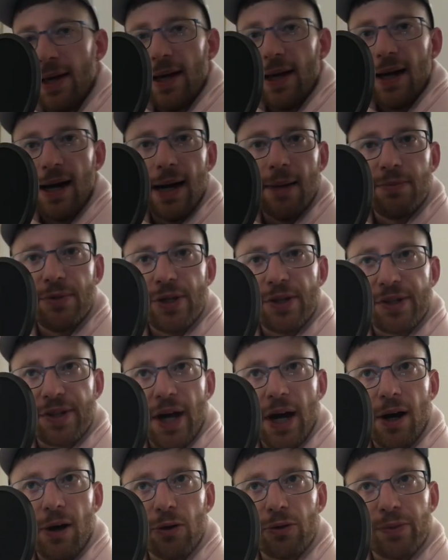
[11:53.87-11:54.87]
I'm just
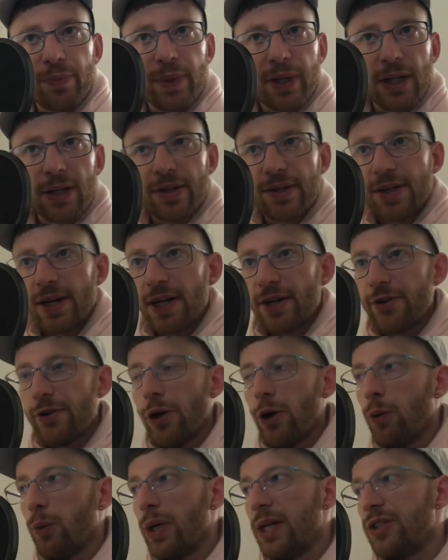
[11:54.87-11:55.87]
out because there's
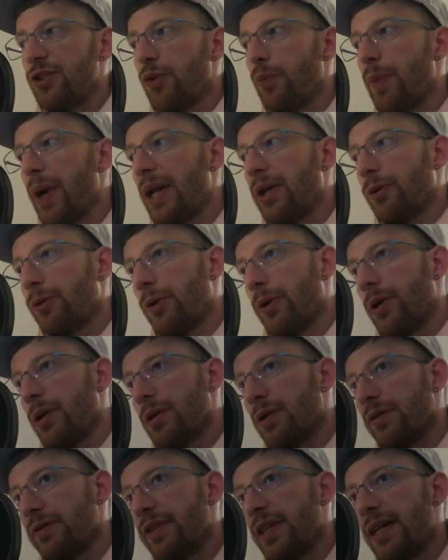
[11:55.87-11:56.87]
no way to battle
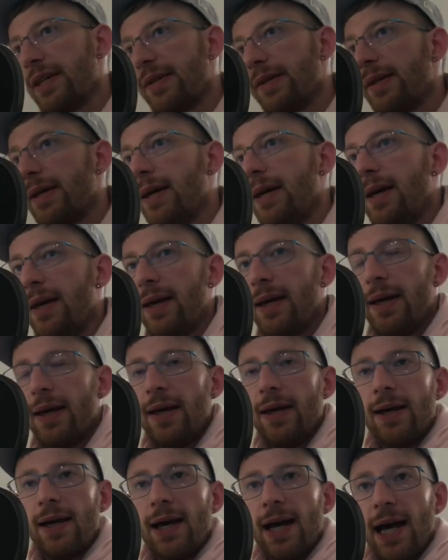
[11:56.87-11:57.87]
all of this.
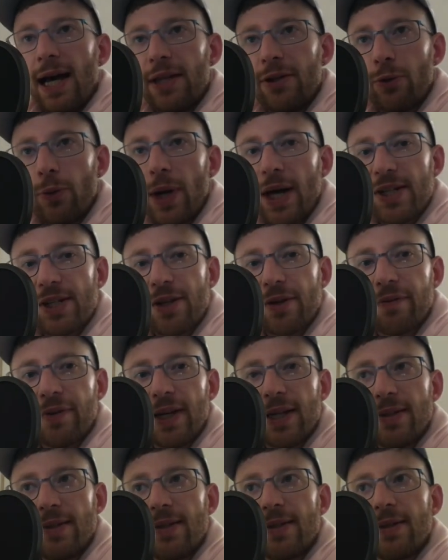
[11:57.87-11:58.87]
And the rest of
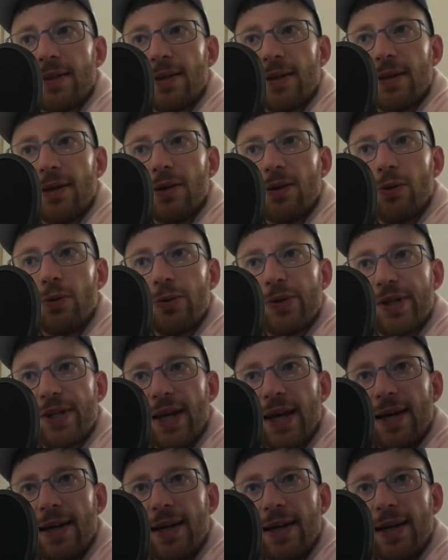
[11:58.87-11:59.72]
it who stay